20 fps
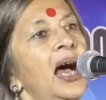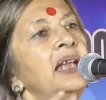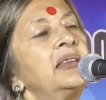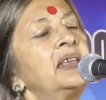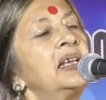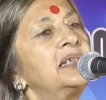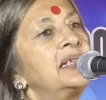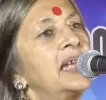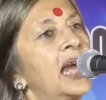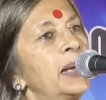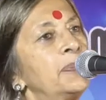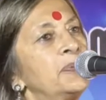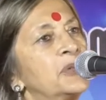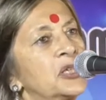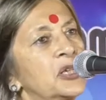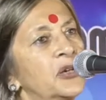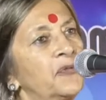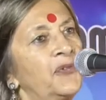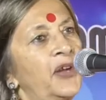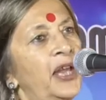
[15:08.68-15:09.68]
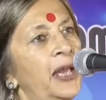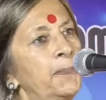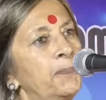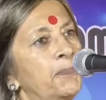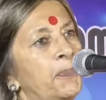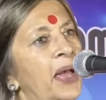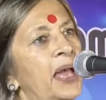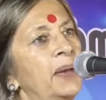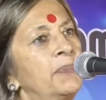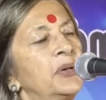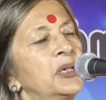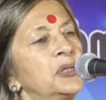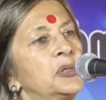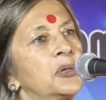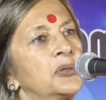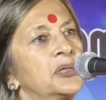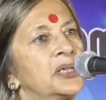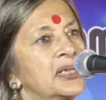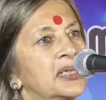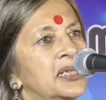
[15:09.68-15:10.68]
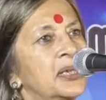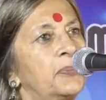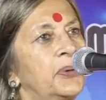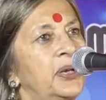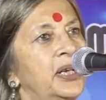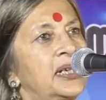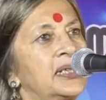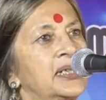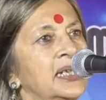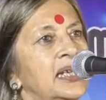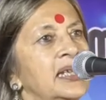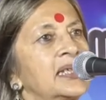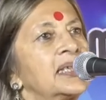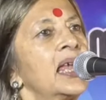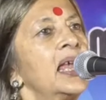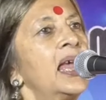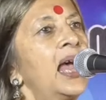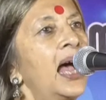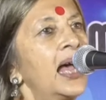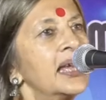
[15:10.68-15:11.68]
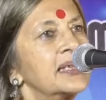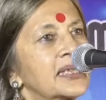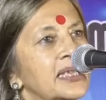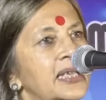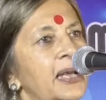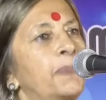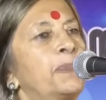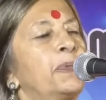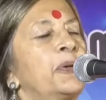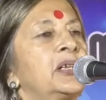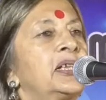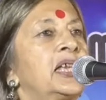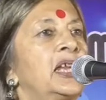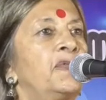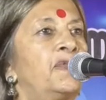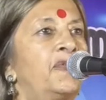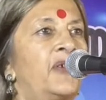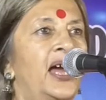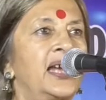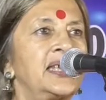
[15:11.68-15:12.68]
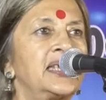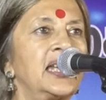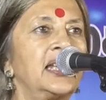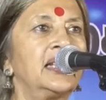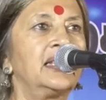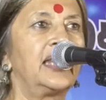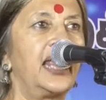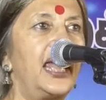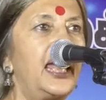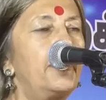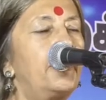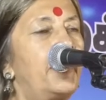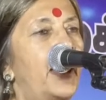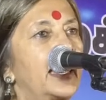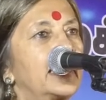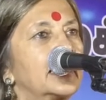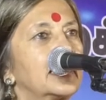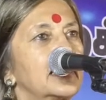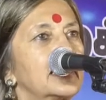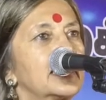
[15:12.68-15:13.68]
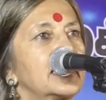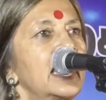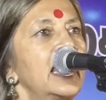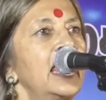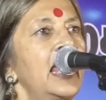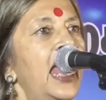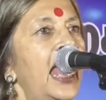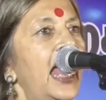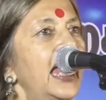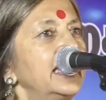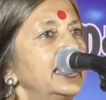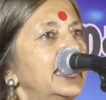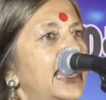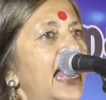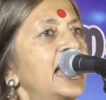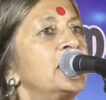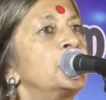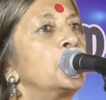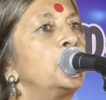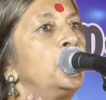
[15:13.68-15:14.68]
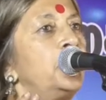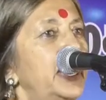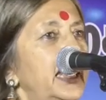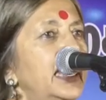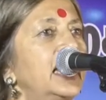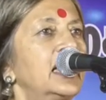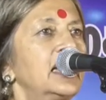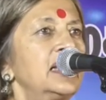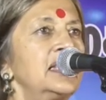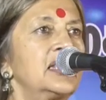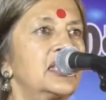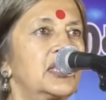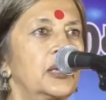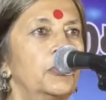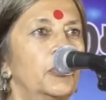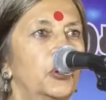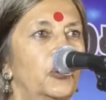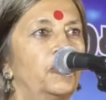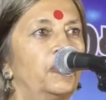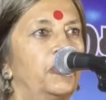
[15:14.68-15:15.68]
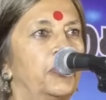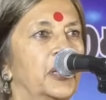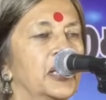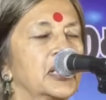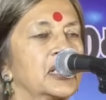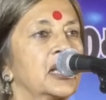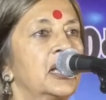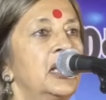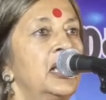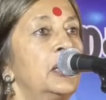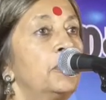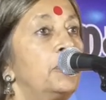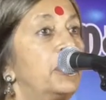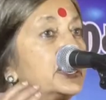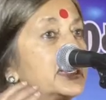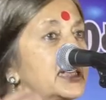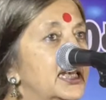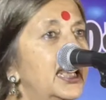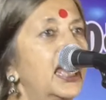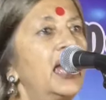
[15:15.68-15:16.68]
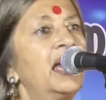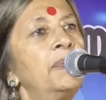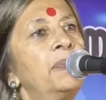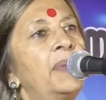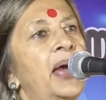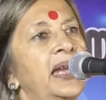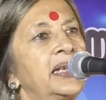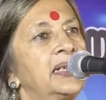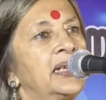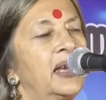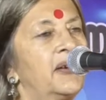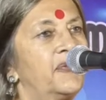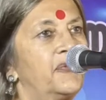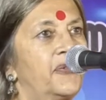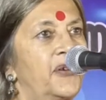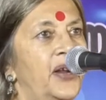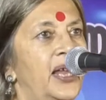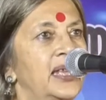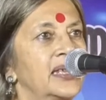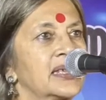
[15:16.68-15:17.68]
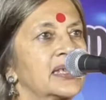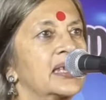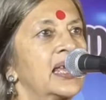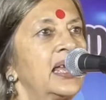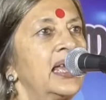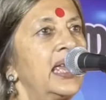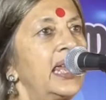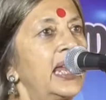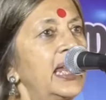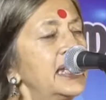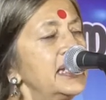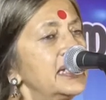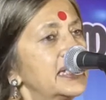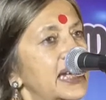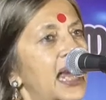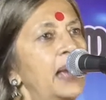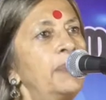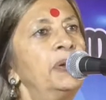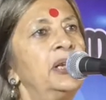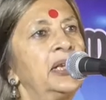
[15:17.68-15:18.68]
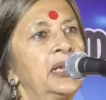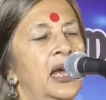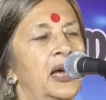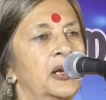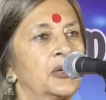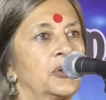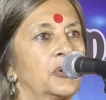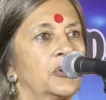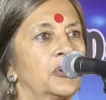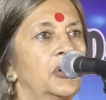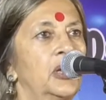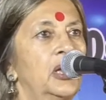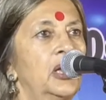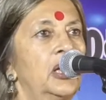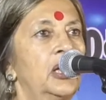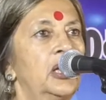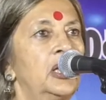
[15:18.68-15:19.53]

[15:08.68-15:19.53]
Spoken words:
other types of impairment or disabilities are separately fighting their battles, and that weakens the movement. But here, my dear friends, in Tamil Nadu,